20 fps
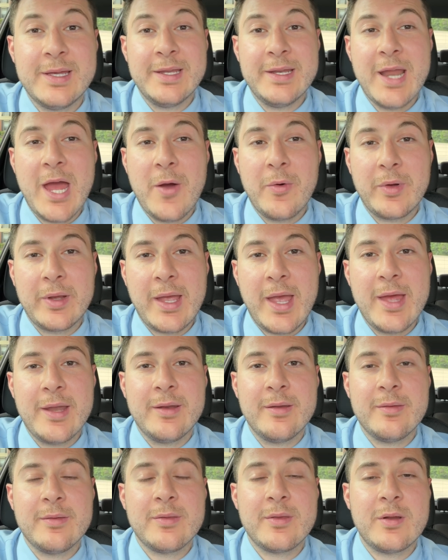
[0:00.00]
And now
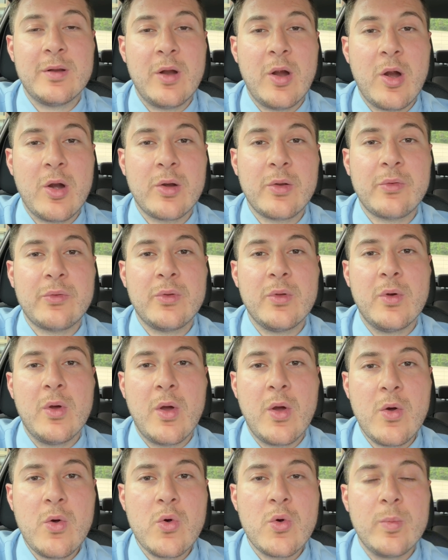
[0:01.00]
again, there are still
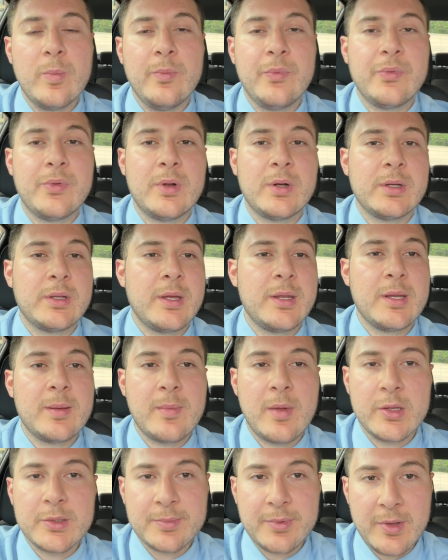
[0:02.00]
homes that are getting
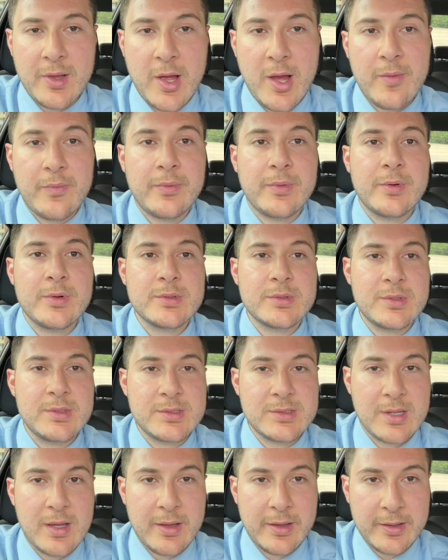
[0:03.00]
multiple offers or
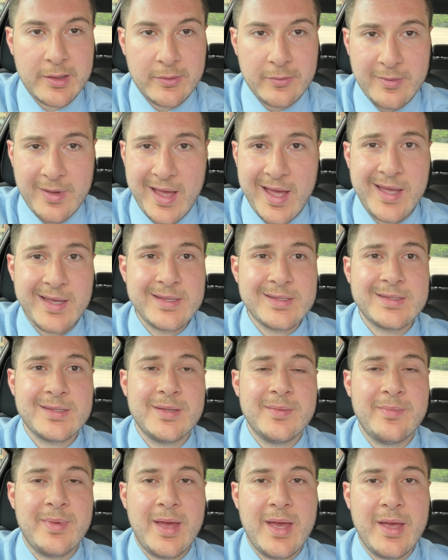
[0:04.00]
selling highest
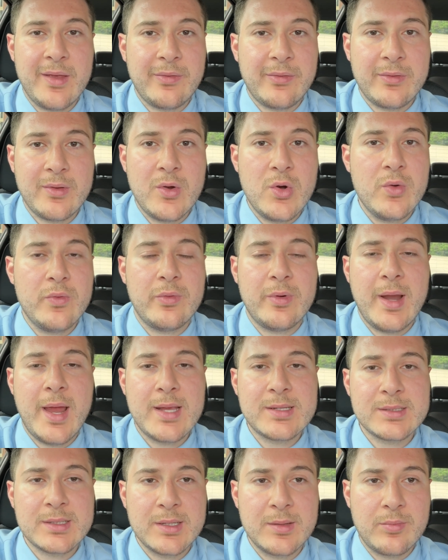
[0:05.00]
and best, over
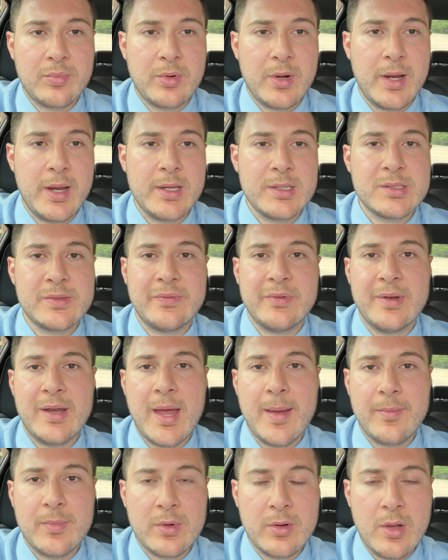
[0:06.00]
asking price,
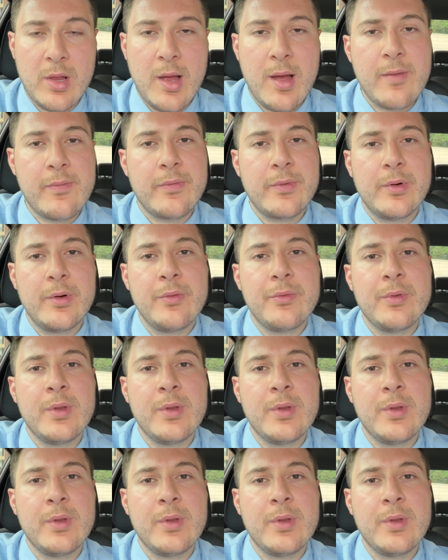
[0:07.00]
phenomenal offers.